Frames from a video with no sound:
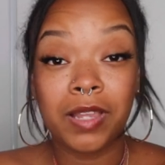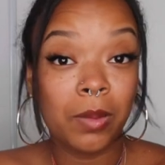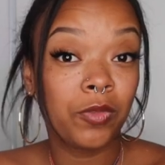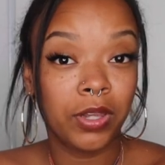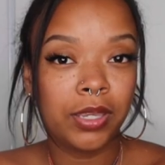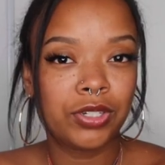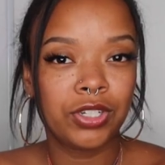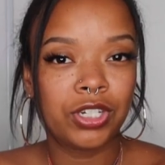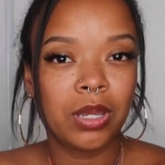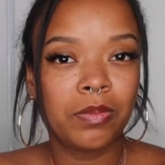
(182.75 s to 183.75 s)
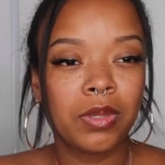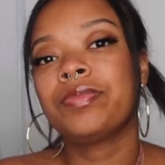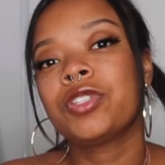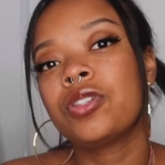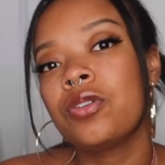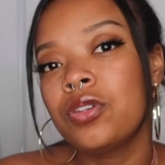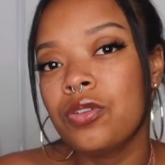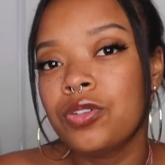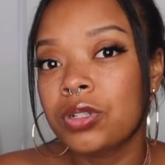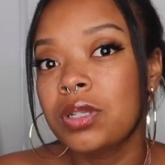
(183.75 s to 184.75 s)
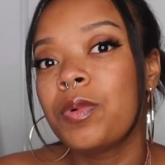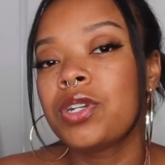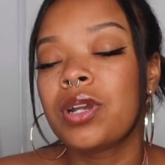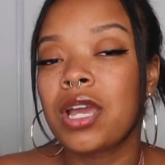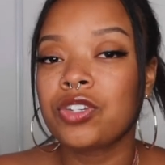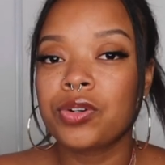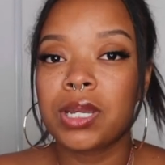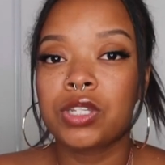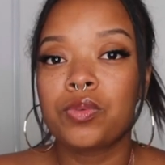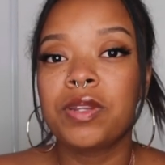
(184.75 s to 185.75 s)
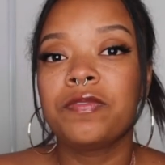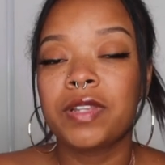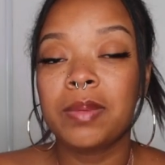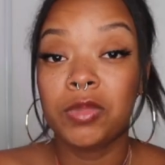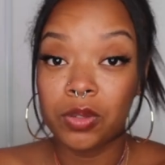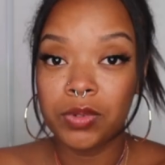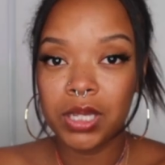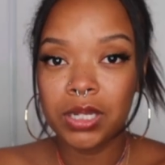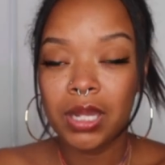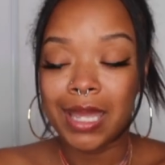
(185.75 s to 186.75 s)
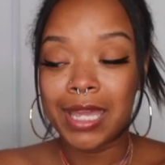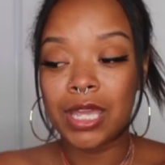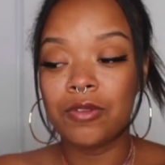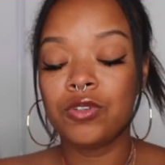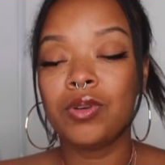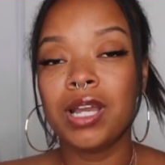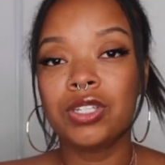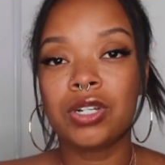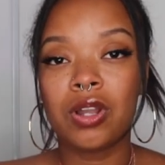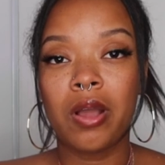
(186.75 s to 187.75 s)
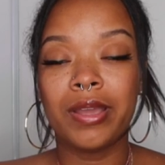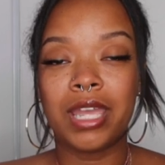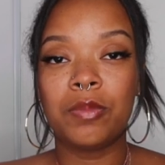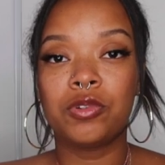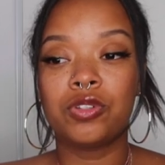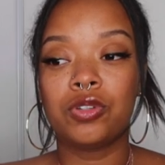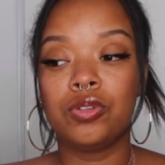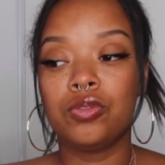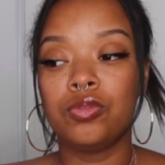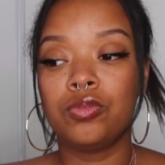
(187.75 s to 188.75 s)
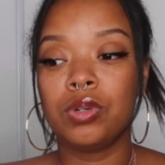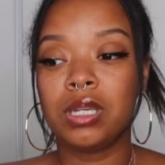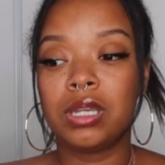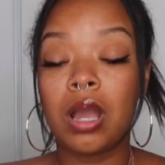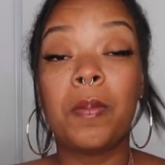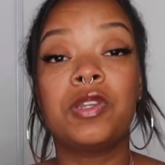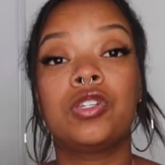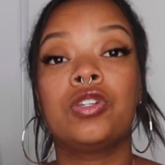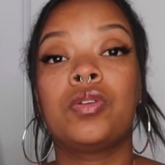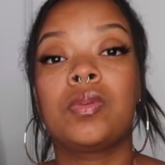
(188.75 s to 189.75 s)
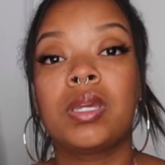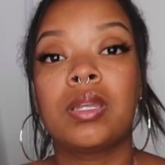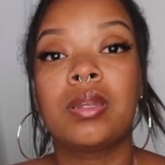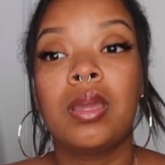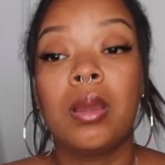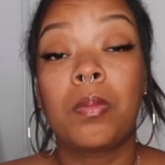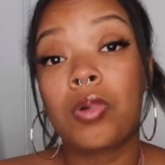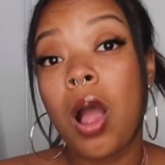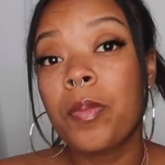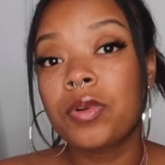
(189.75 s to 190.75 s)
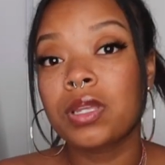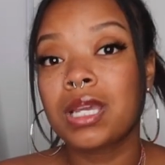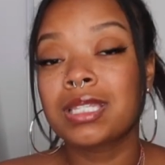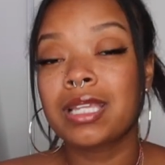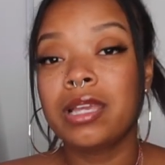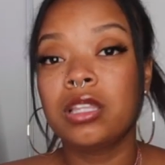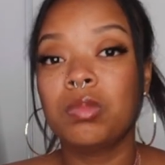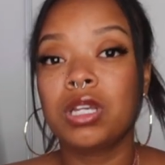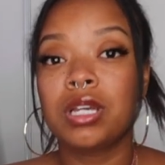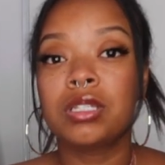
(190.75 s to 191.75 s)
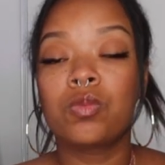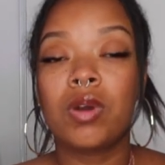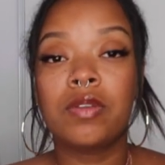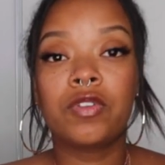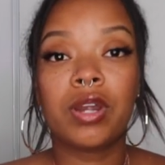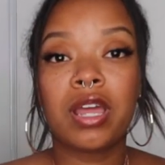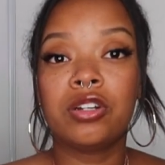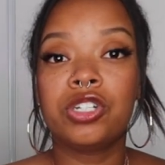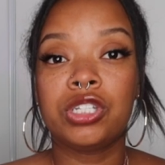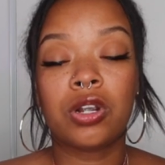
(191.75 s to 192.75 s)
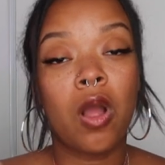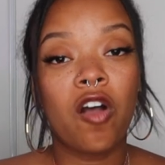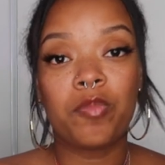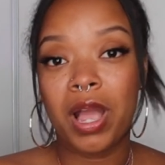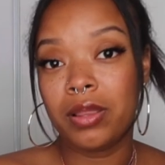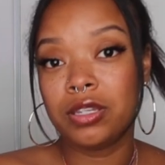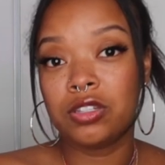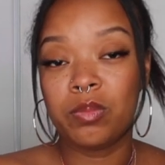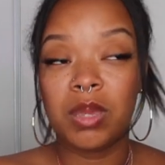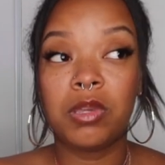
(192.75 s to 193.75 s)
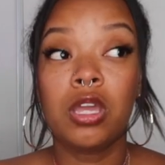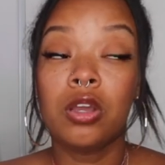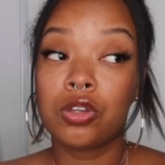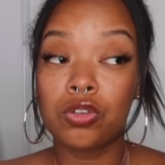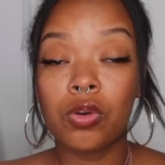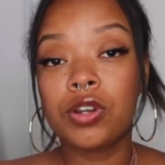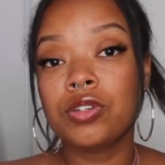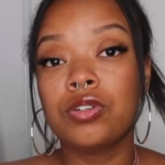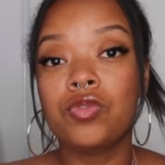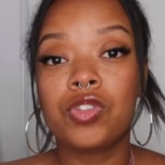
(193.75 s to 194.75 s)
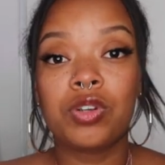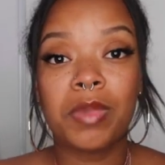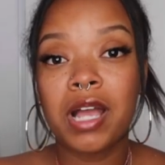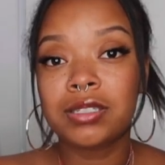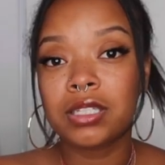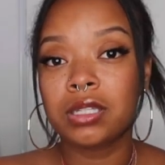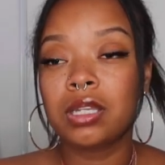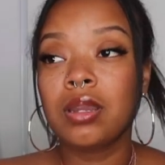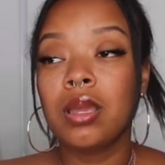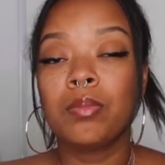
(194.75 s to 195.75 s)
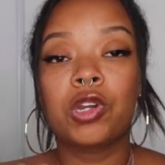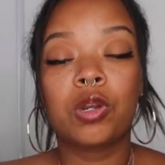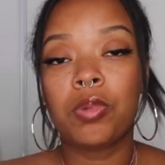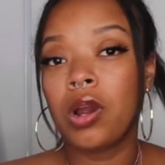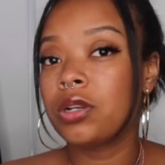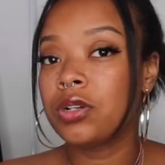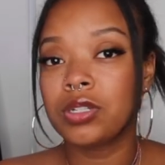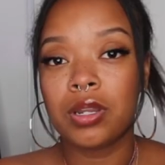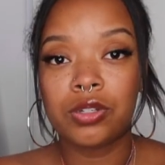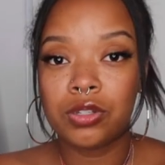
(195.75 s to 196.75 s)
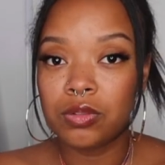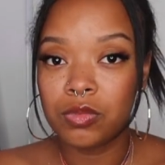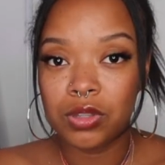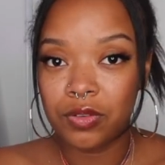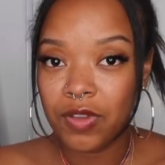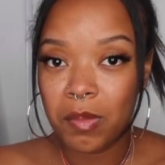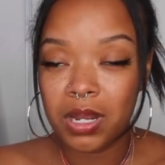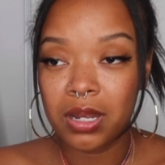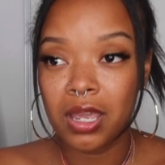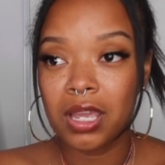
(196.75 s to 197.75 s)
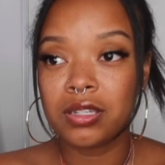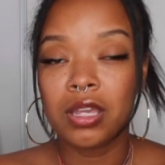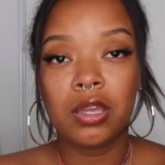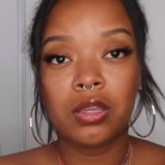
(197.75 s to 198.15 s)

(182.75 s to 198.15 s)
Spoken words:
flame relationship. So usually when you're entering a twin flame union, if you guys are not able to come into union properly, it's likely because one of your energies are off balance. So maybe you're in tune with your masculine, but your partner is not in tune with their feminine, and